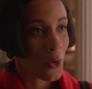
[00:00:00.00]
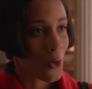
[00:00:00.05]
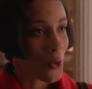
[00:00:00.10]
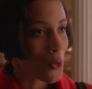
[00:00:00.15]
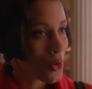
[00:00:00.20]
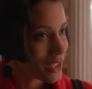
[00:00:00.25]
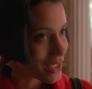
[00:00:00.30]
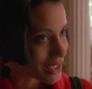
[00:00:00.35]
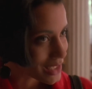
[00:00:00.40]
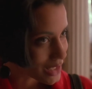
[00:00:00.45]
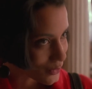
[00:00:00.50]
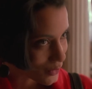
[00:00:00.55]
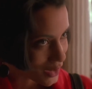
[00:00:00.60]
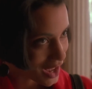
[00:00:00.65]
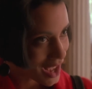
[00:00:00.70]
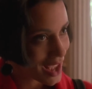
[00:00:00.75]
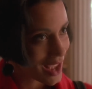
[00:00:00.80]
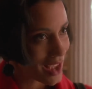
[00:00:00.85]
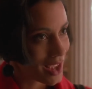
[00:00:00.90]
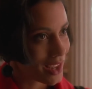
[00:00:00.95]
Order's
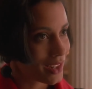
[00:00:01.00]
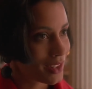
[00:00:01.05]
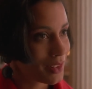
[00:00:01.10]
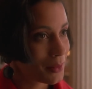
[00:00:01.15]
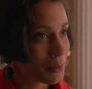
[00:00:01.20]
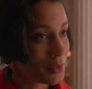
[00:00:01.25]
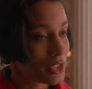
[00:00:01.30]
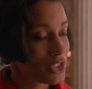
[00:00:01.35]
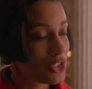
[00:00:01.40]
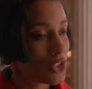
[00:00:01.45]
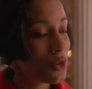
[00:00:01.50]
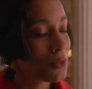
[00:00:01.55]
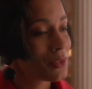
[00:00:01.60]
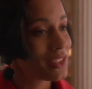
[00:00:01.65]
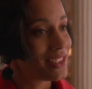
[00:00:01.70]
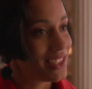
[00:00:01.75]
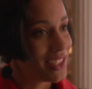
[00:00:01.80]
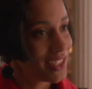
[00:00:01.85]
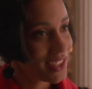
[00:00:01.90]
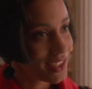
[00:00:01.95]
fine, but you're
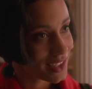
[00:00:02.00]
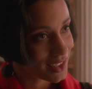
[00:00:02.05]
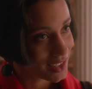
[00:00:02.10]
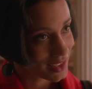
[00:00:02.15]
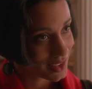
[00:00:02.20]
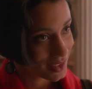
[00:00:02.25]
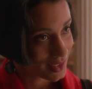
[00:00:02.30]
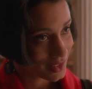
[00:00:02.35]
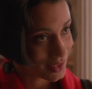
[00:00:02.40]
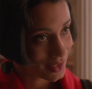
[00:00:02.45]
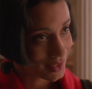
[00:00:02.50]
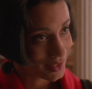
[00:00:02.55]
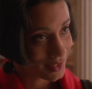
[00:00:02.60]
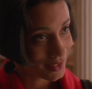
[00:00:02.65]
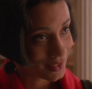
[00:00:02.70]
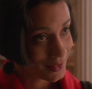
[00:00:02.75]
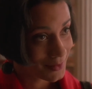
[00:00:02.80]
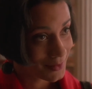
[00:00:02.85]
ridiculous.